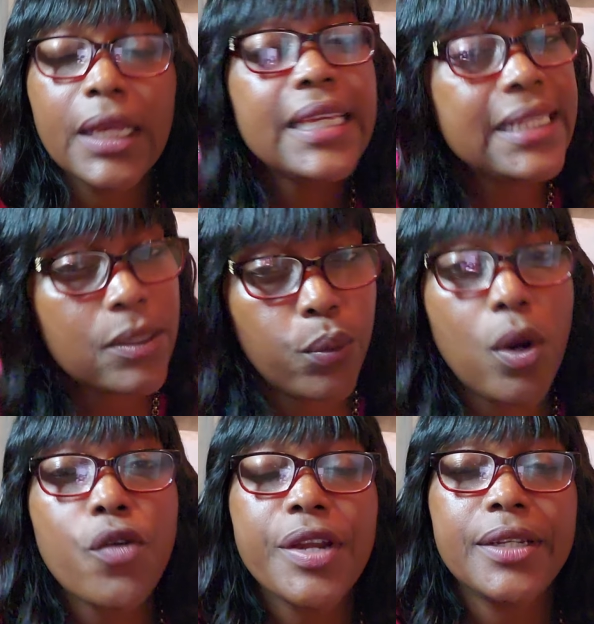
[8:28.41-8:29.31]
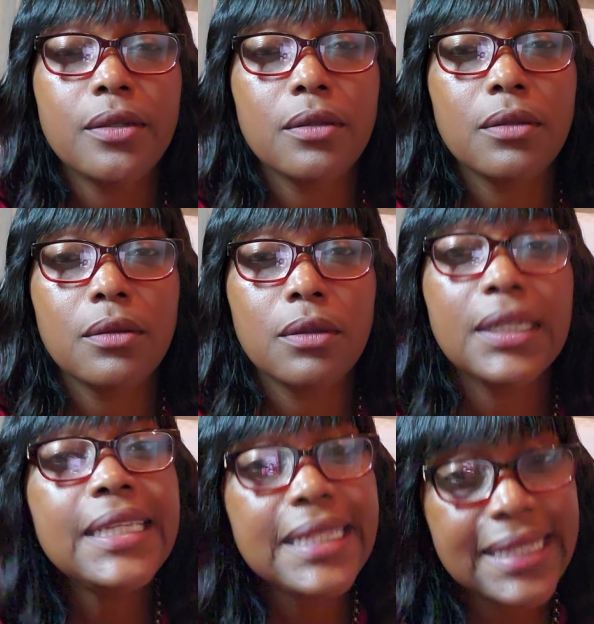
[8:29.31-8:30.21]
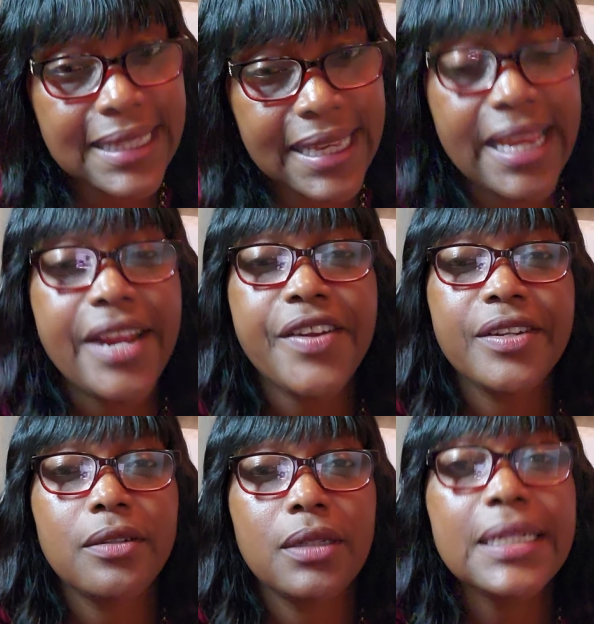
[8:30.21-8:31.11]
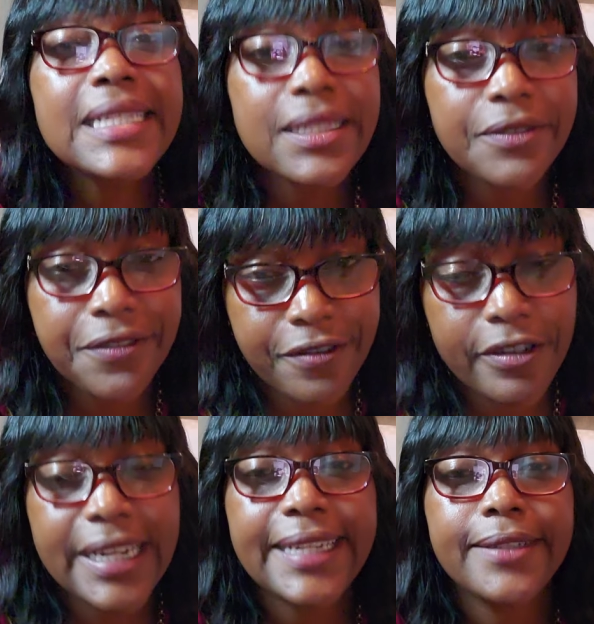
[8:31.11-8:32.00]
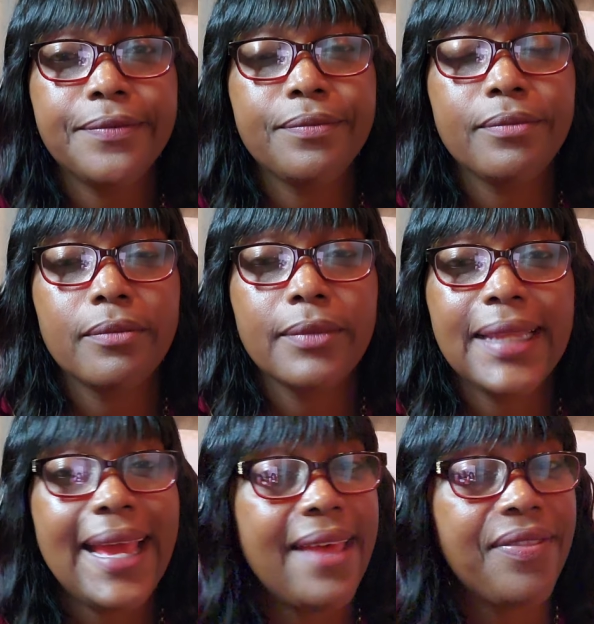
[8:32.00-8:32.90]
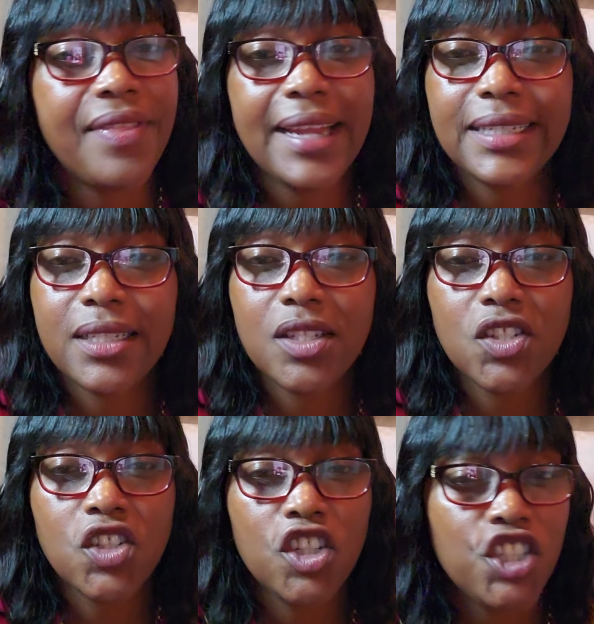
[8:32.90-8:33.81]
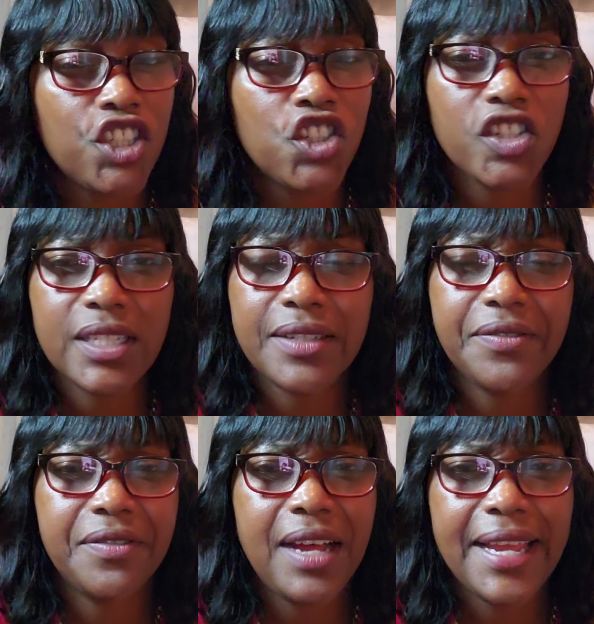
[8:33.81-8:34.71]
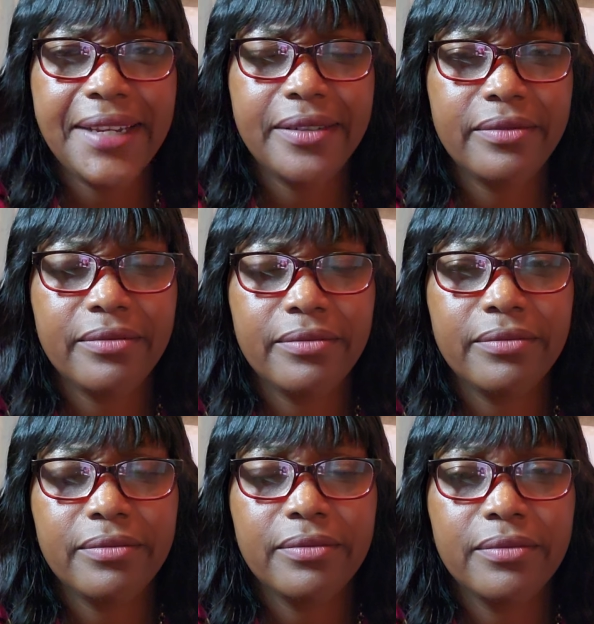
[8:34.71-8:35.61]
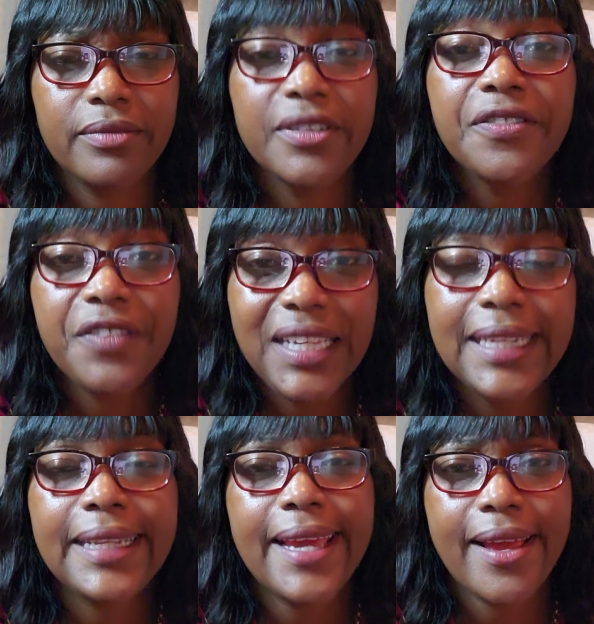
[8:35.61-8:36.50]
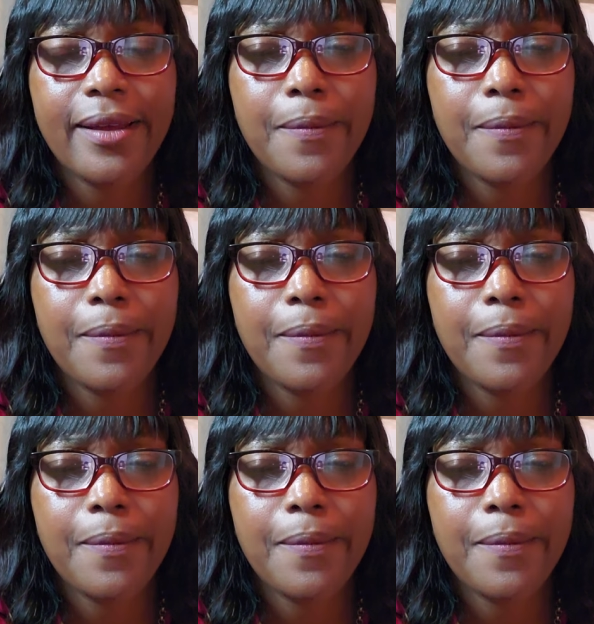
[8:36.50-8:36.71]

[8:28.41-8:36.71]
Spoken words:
He's worried, he's scared, he's afraid, and that is such a justified feeling,